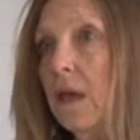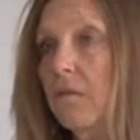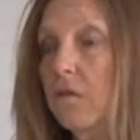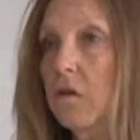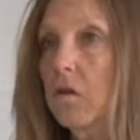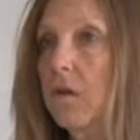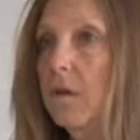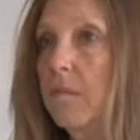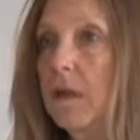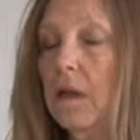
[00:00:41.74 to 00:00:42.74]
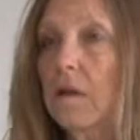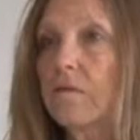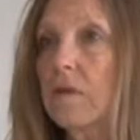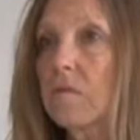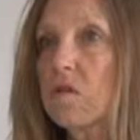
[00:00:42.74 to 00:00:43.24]
If you're in the middle
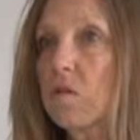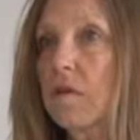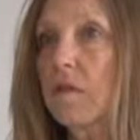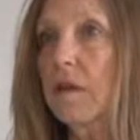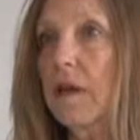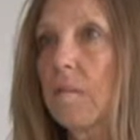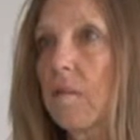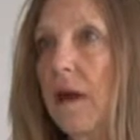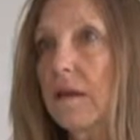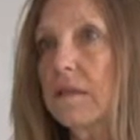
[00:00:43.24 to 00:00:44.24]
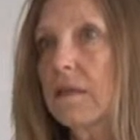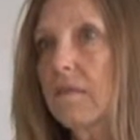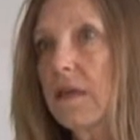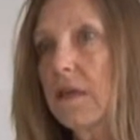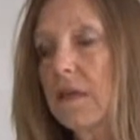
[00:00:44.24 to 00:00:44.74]
of some sort of claim or
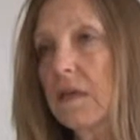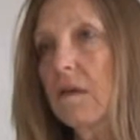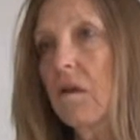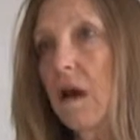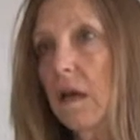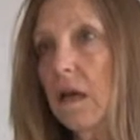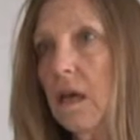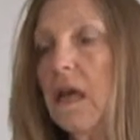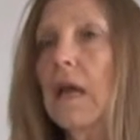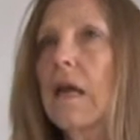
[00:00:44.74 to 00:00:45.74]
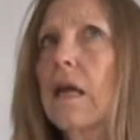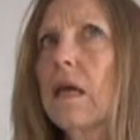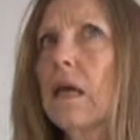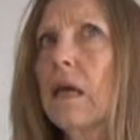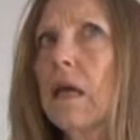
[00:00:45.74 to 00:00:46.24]
activity and you're not
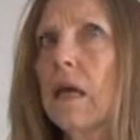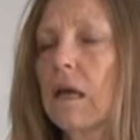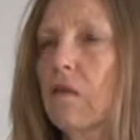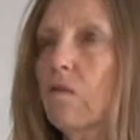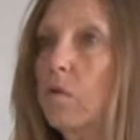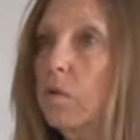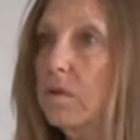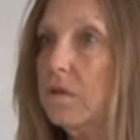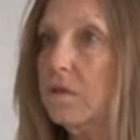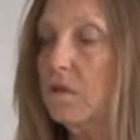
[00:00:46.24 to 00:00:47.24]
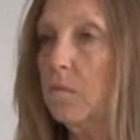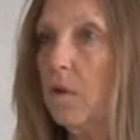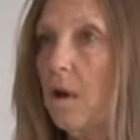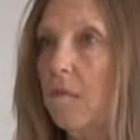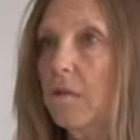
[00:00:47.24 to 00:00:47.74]
getting through the system
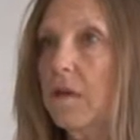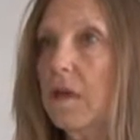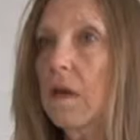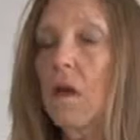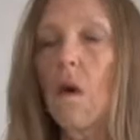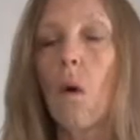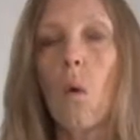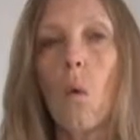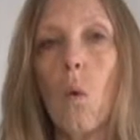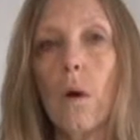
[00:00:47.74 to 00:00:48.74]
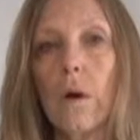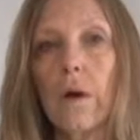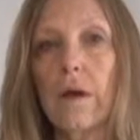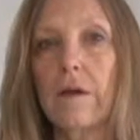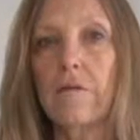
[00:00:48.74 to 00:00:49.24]
properly,
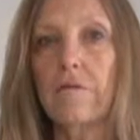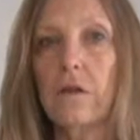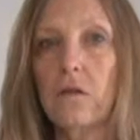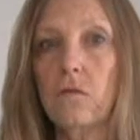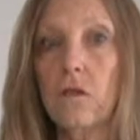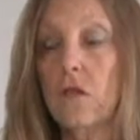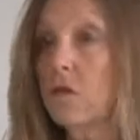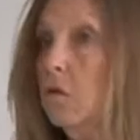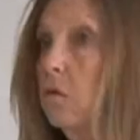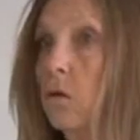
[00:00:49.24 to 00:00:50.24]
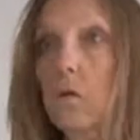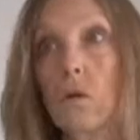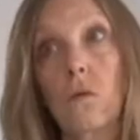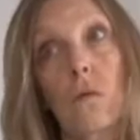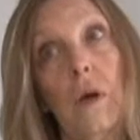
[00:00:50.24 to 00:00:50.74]
or if you just don't know
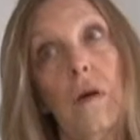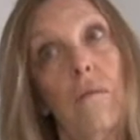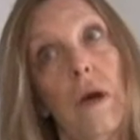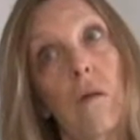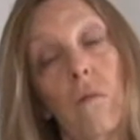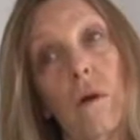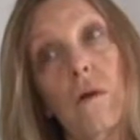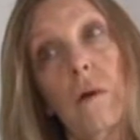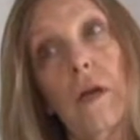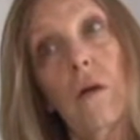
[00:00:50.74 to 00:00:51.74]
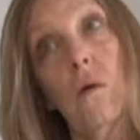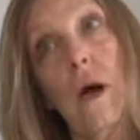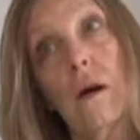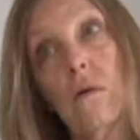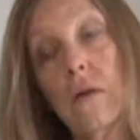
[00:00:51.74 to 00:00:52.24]
your way around, where do I go,
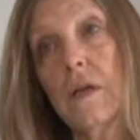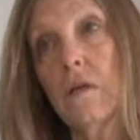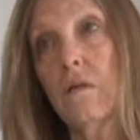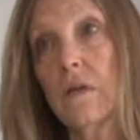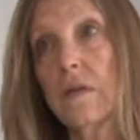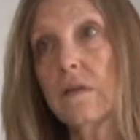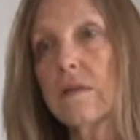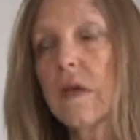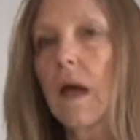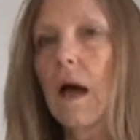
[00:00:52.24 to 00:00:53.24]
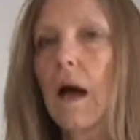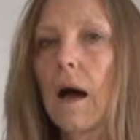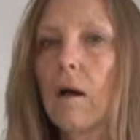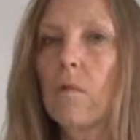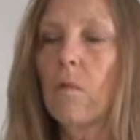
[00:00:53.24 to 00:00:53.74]
how do I do this,
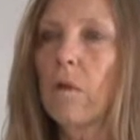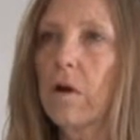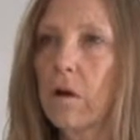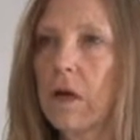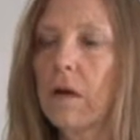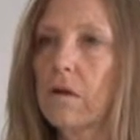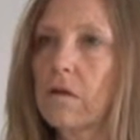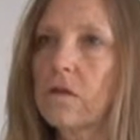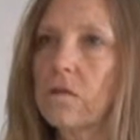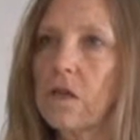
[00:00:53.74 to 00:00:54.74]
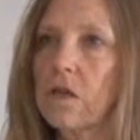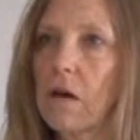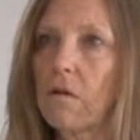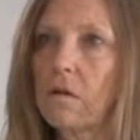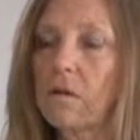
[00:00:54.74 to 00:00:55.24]
we're here to reach
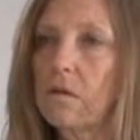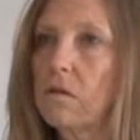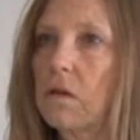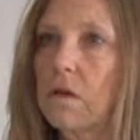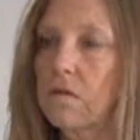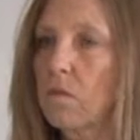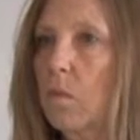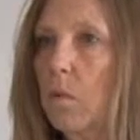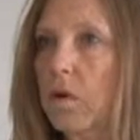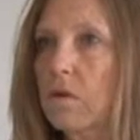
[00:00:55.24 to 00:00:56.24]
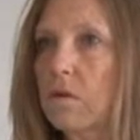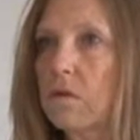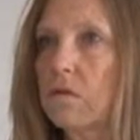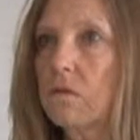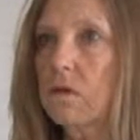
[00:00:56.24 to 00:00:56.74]
out to give support
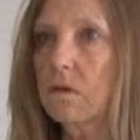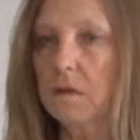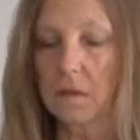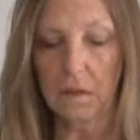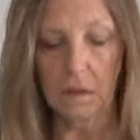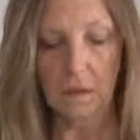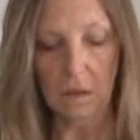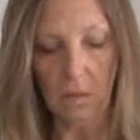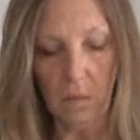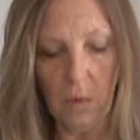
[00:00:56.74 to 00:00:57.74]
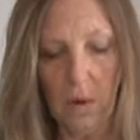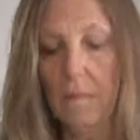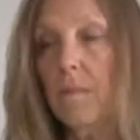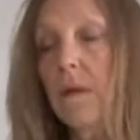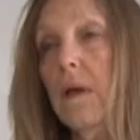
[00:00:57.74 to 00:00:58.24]
to the citizens in
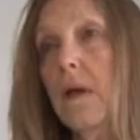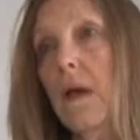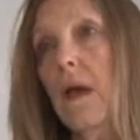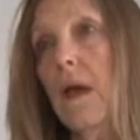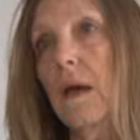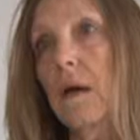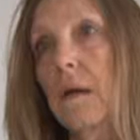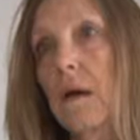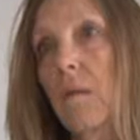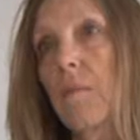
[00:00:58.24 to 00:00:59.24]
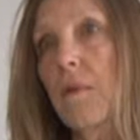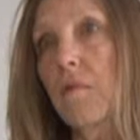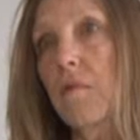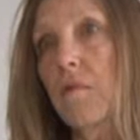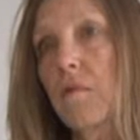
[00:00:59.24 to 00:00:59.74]
Pahrump and help
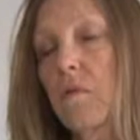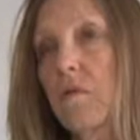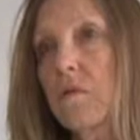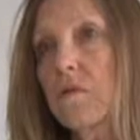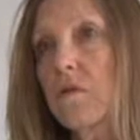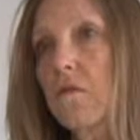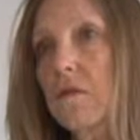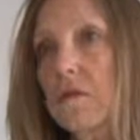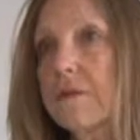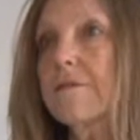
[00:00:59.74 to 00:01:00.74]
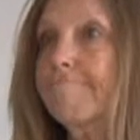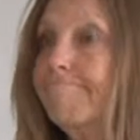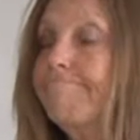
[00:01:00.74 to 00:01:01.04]
them through those services.